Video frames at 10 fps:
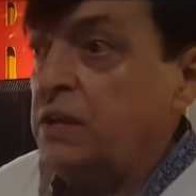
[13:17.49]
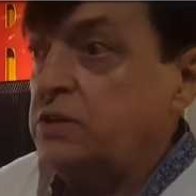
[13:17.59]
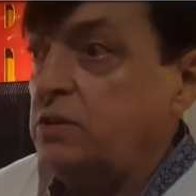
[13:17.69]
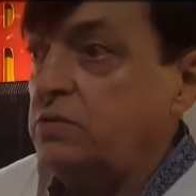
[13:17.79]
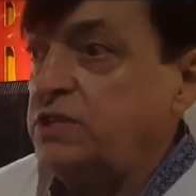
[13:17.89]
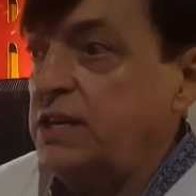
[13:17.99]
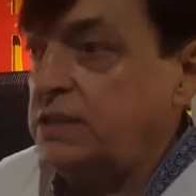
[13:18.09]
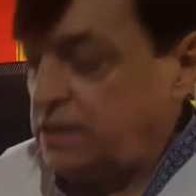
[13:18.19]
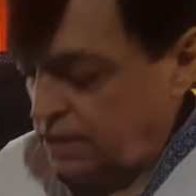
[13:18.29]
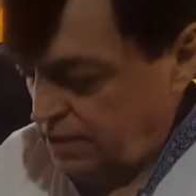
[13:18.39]
So
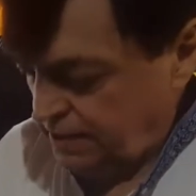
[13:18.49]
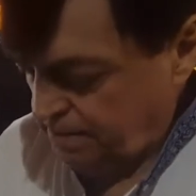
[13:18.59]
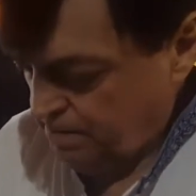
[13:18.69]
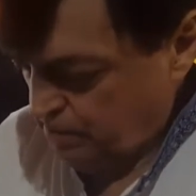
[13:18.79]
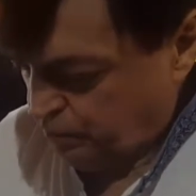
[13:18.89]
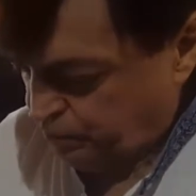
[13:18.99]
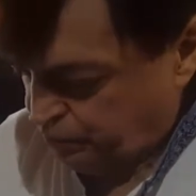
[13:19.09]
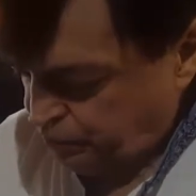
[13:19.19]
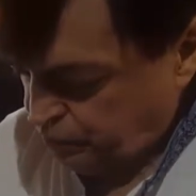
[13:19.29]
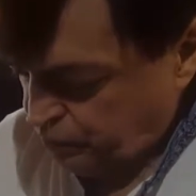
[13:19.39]
just a
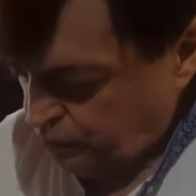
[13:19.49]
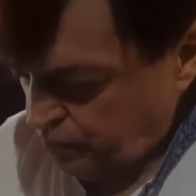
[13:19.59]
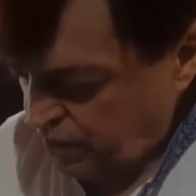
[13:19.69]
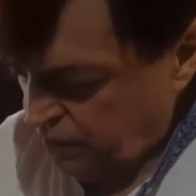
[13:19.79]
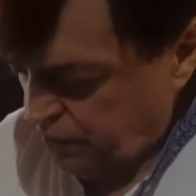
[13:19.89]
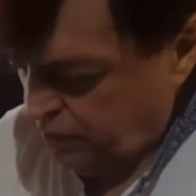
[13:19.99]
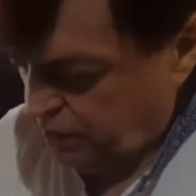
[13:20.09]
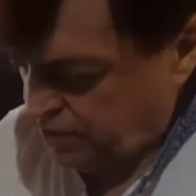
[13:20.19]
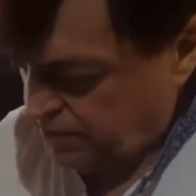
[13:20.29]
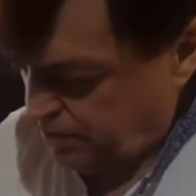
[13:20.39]
few
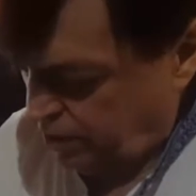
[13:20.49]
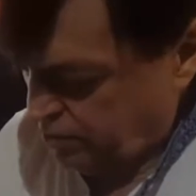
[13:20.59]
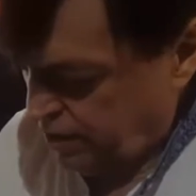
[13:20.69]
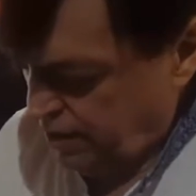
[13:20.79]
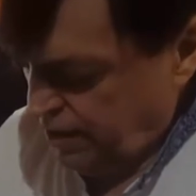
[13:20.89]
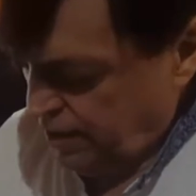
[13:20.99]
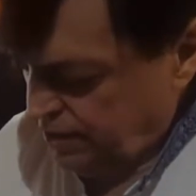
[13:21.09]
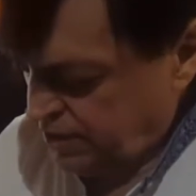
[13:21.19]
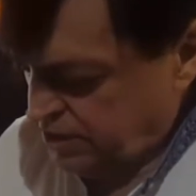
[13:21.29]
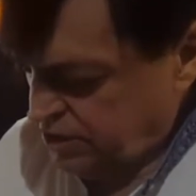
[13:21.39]
words about
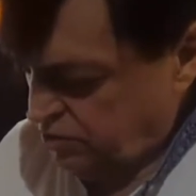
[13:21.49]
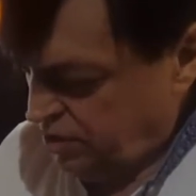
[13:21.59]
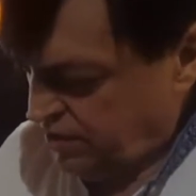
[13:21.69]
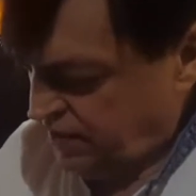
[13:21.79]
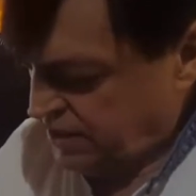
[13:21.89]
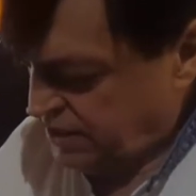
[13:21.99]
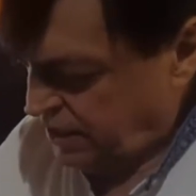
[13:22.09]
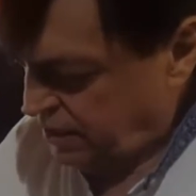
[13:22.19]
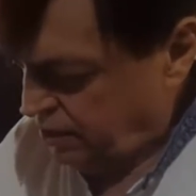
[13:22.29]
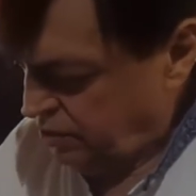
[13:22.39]
this new advanced
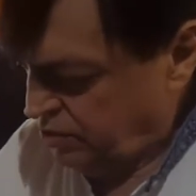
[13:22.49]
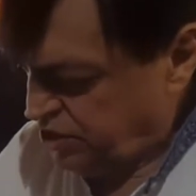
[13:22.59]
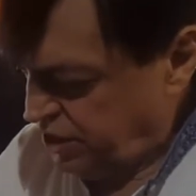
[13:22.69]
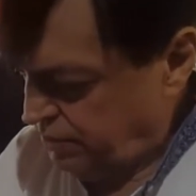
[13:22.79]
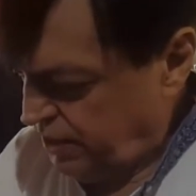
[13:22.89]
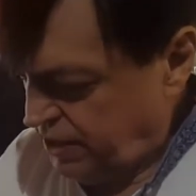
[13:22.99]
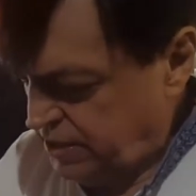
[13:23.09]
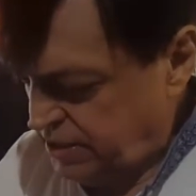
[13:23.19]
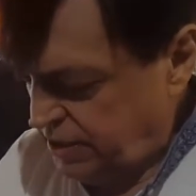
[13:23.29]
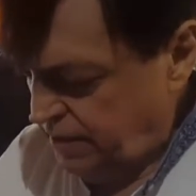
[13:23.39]
technology in
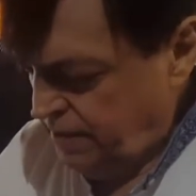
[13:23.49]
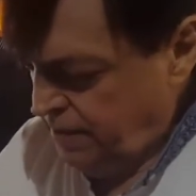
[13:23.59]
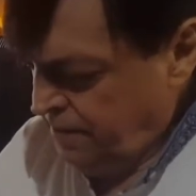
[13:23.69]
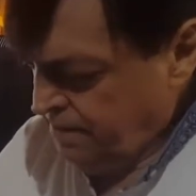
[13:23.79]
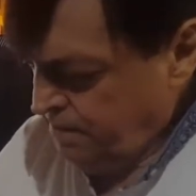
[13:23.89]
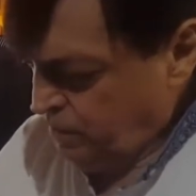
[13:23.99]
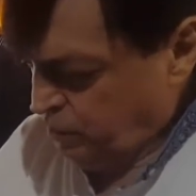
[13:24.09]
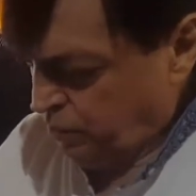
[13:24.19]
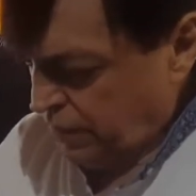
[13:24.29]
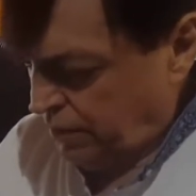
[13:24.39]
medicine
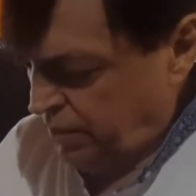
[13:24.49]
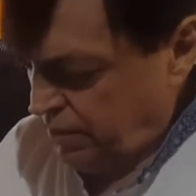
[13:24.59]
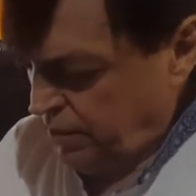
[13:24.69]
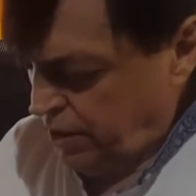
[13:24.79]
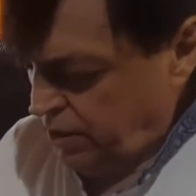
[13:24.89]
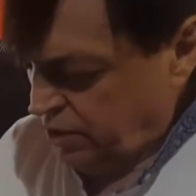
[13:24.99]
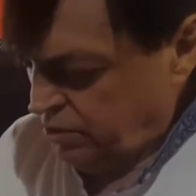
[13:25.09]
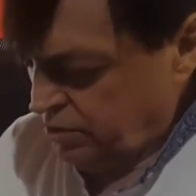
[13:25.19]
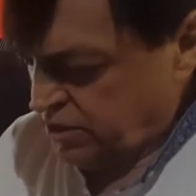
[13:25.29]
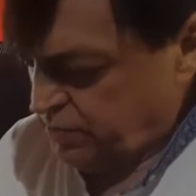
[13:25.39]
by
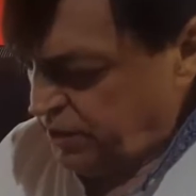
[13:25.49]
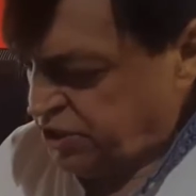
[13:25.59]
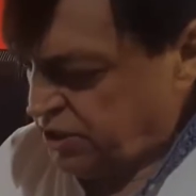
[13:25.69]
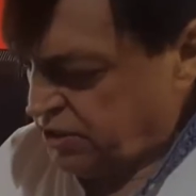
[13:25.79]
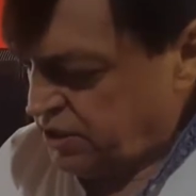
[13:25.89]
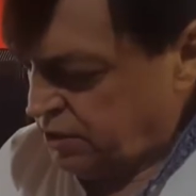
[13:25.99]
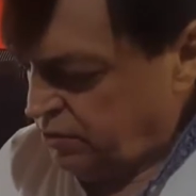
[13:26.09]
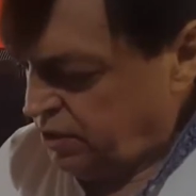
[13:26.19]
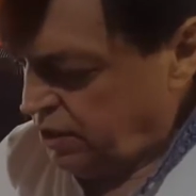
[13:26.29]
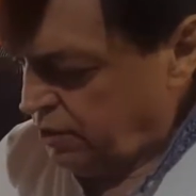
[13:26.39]
bioelectron special
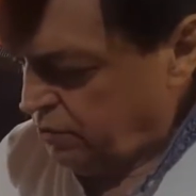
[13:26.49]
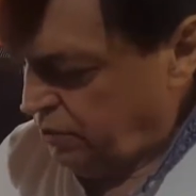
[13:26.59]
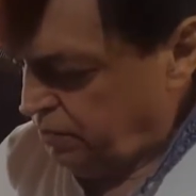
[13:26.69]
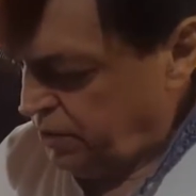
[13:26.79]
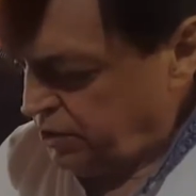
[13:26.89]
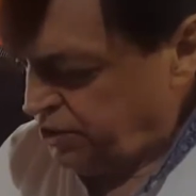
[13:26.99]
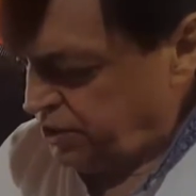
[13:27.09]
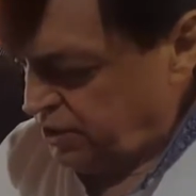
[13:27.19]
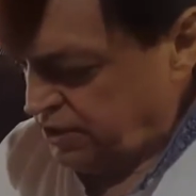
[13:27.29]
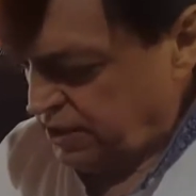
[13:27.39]
circuit
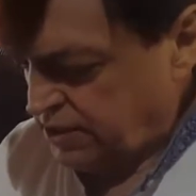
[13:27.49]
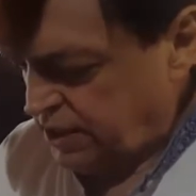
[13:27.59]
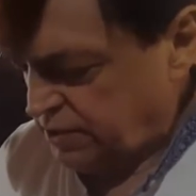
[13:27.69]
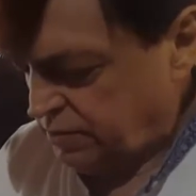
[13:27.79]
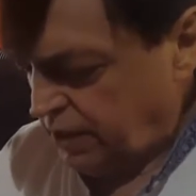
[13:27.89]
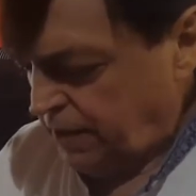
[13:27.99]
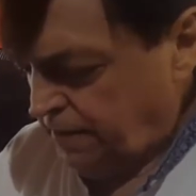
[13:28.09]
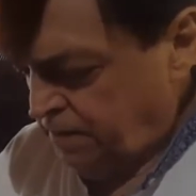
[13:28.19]
accomplished successfully.